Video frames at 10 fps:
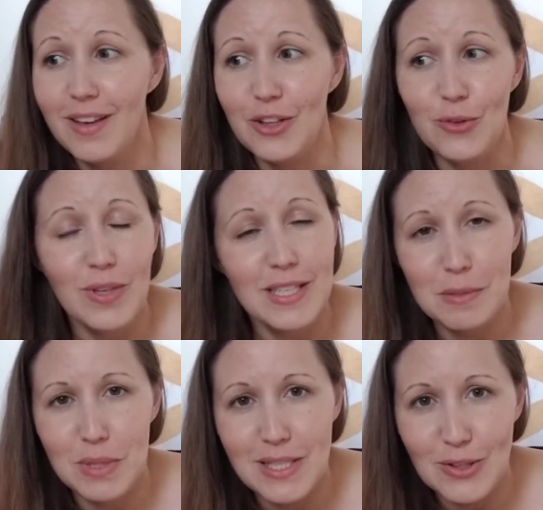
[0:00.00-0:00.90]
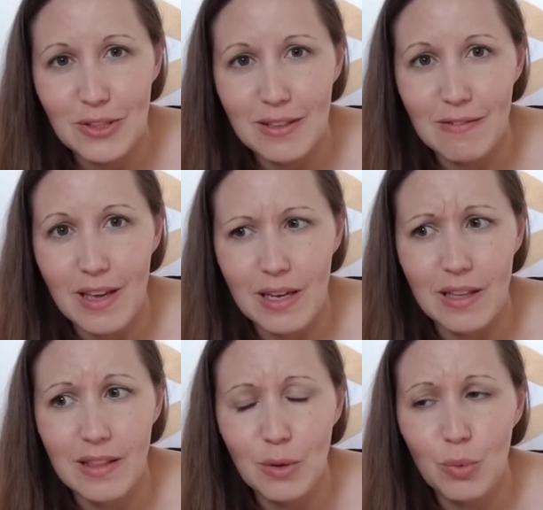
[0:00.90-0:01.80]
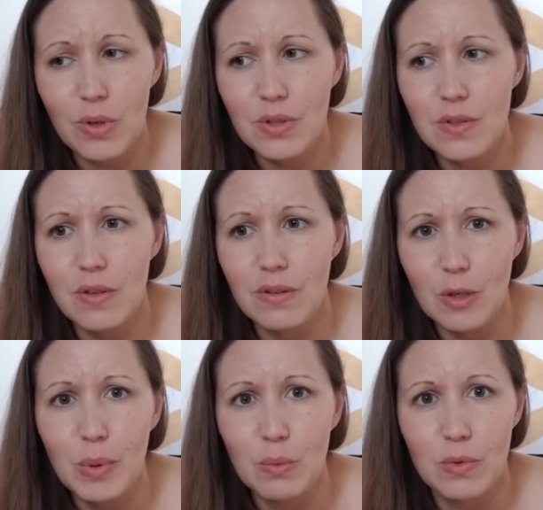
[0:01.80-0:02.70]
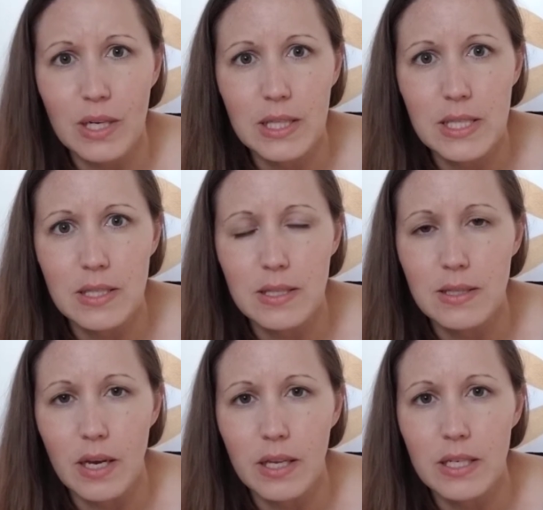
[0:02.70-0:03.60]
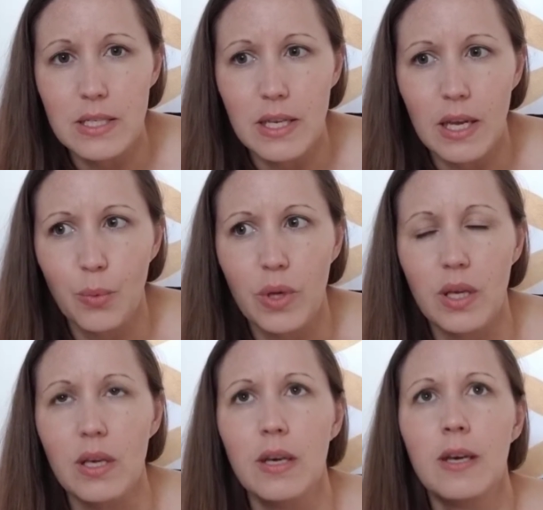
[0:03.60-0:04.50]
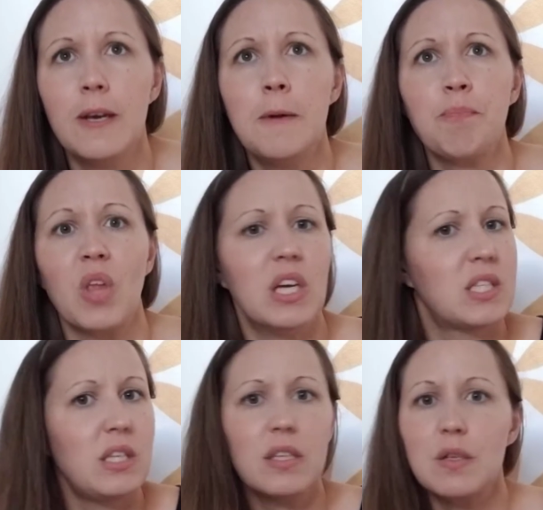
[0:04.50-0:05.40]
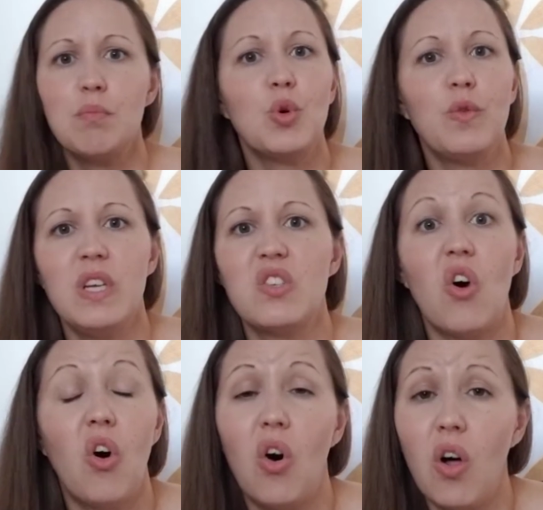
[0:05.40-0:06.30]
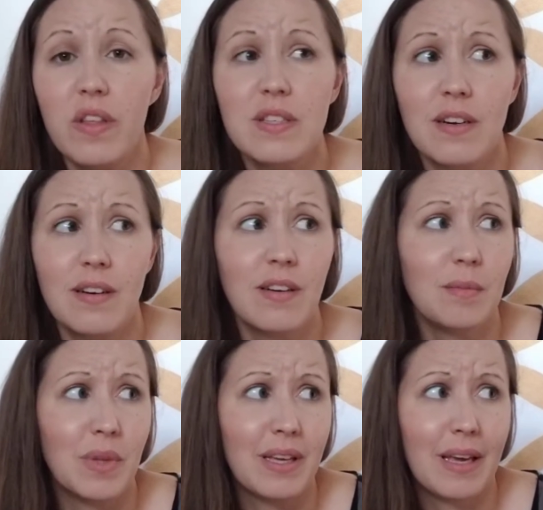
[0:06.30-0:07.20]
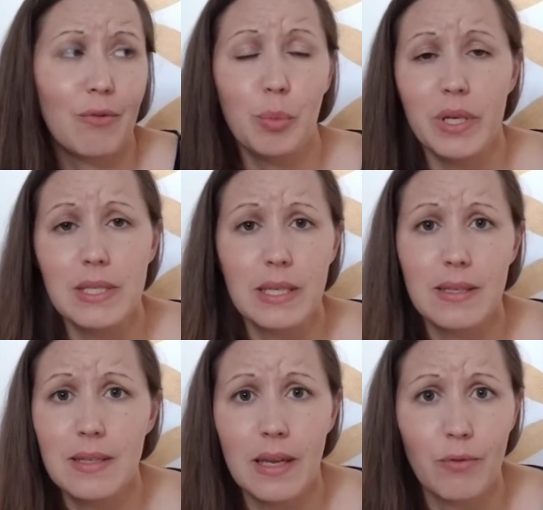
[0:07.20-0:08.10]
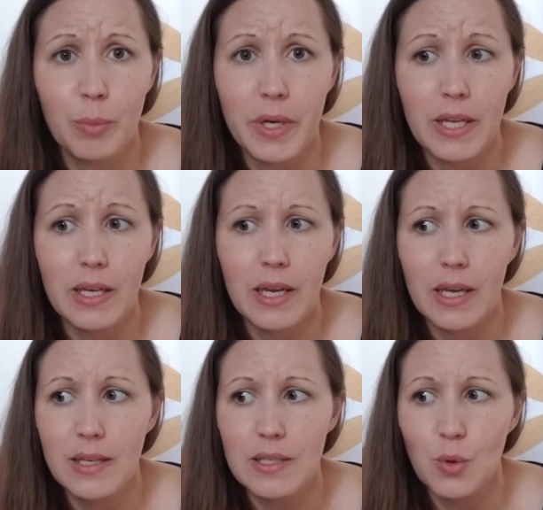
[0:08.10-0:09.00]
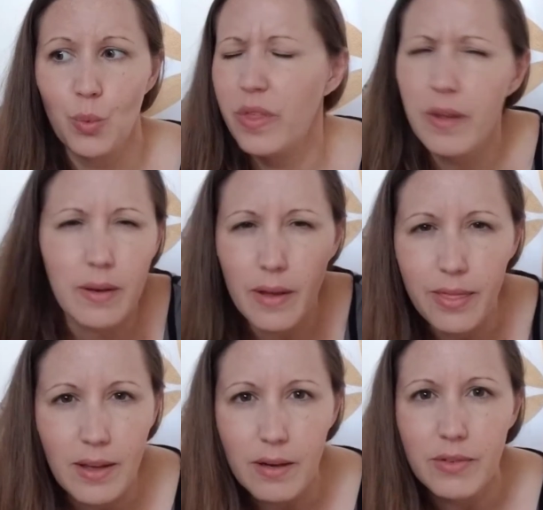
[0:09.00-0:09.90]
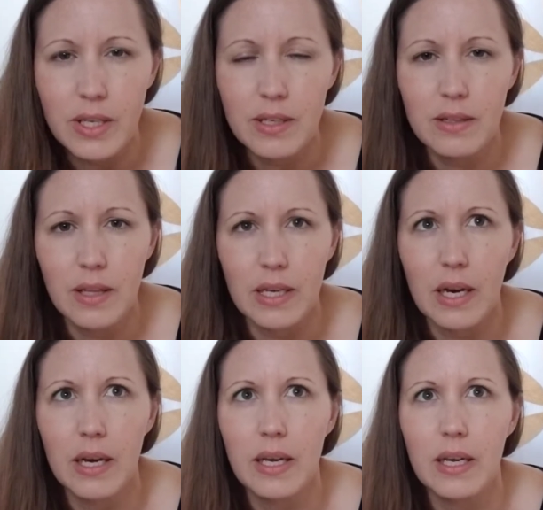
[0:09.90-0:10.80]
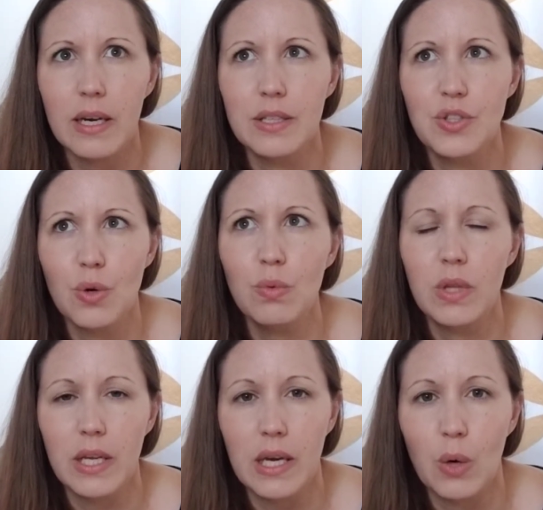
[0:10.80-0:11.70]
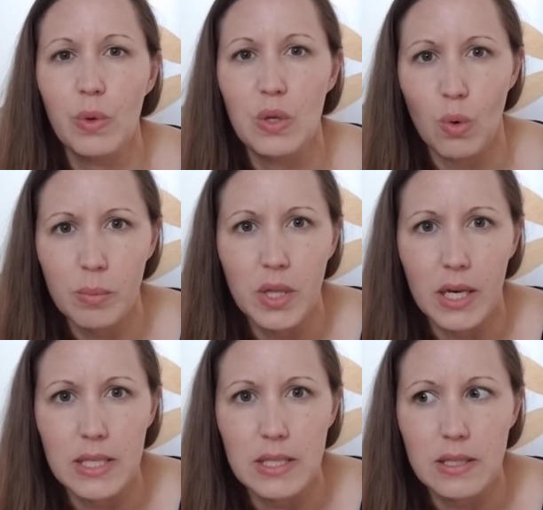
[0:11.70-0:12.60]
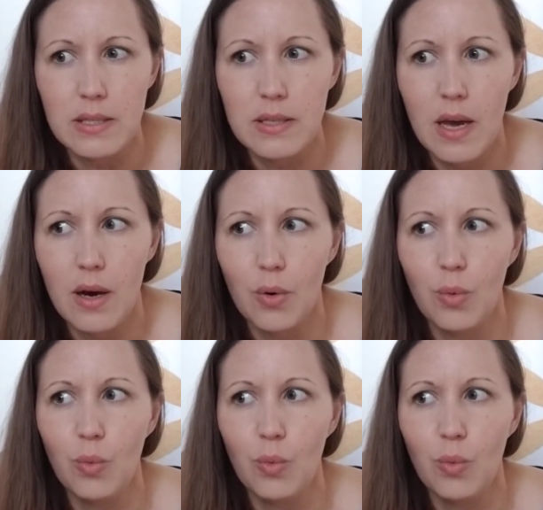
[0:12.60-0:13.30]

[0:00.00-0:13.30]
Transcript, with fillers: You need to be certain of that. And I think we're a little bit reckless in society today. We I see this in movies all the time. Like everybody's kissing everybody and we think nothing of it. Like I I don't like how we normalize this, how